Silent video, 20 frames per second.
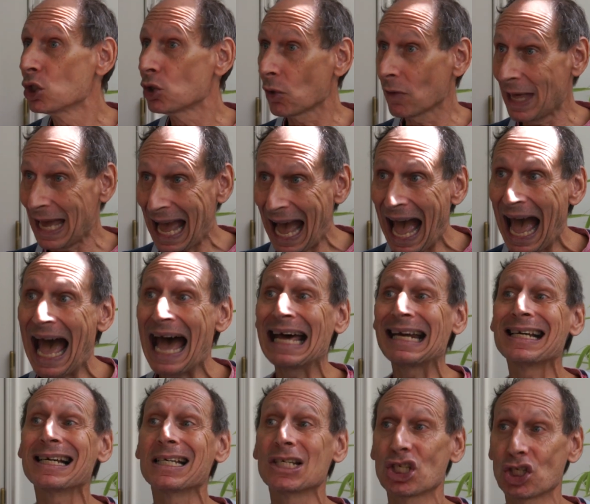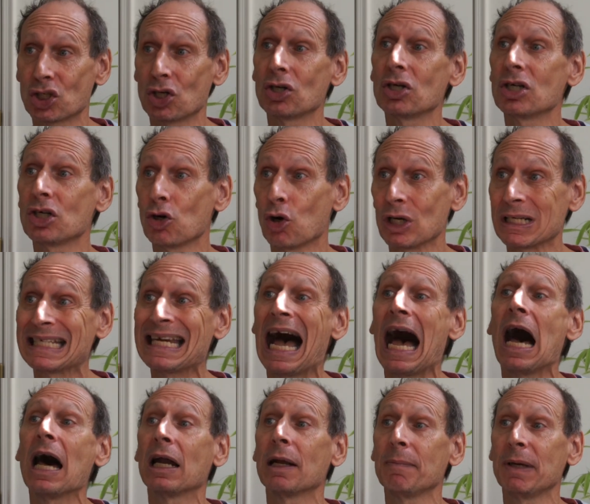So they had a certain
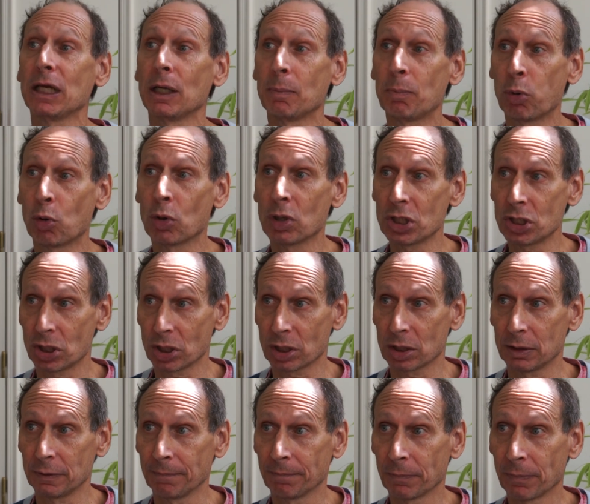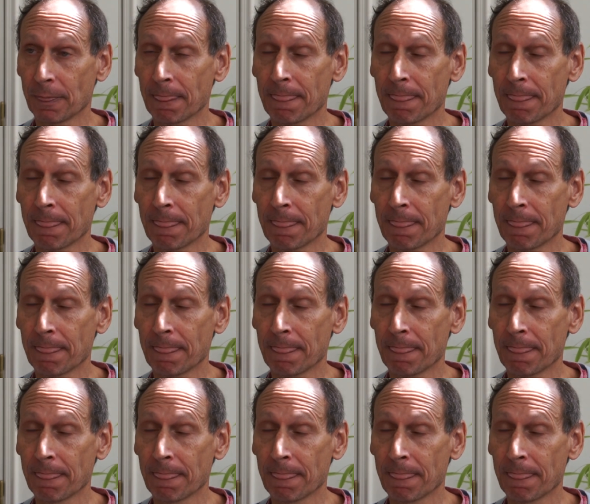autonomy in Portugal,